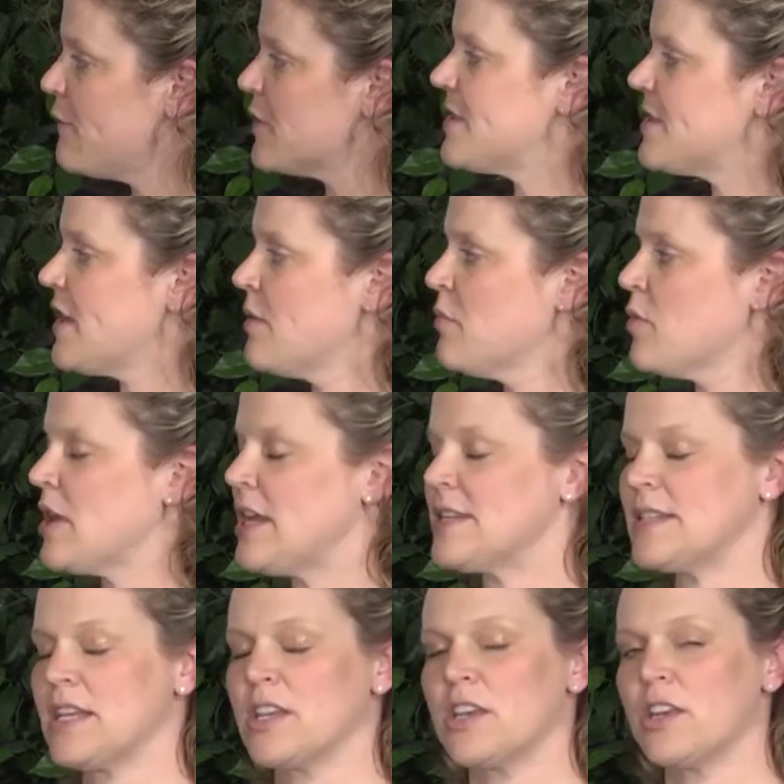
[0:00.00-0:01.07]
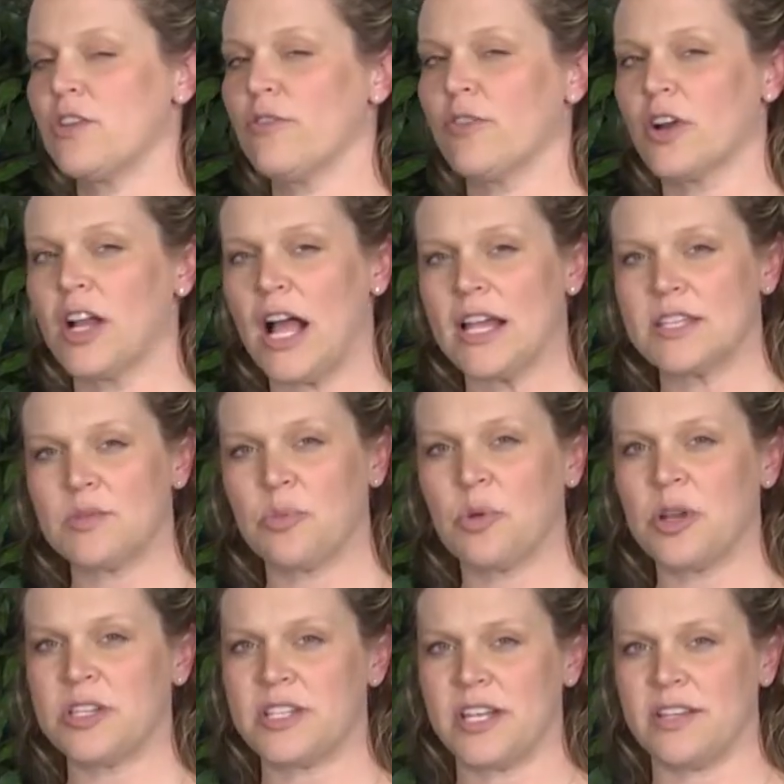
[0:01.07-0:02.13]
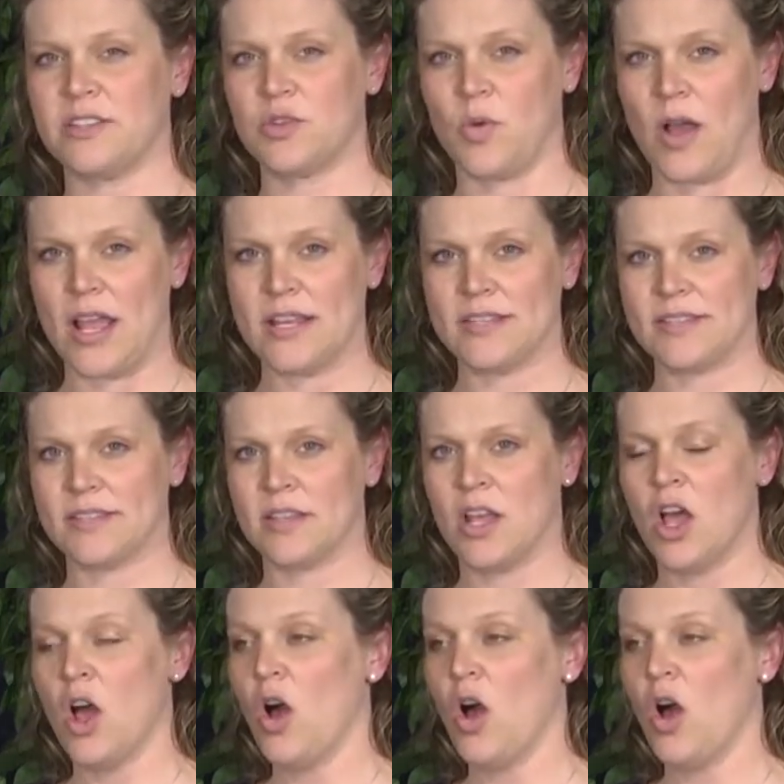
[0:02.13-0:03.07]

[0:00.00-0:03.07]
If for some reason you forgot to print it twice,